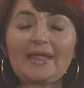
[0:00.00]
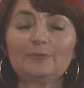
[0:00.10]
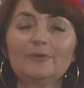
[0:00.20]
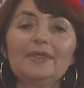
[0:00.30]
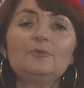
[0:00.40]

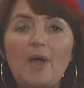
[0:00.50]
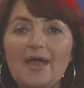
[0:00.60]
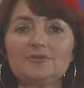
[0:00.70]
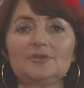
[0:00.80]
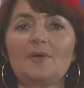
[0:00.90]
really
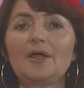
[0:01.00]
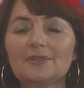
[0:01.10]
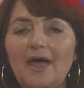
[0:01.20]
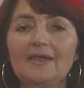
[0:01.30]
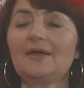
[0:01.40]
watch a
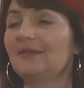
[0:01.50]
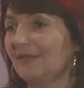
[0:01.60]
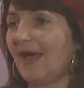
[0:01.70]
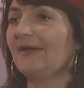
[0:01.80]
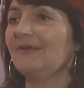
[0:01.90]
lot
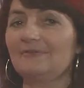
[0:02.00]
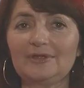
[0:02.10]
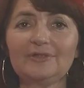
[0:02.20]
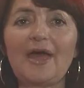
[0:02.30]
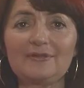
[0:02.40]

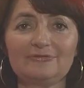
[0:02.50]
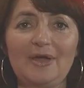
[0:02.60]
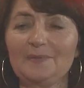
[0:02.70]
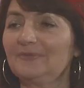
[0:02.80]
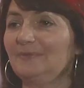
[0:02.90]
of films,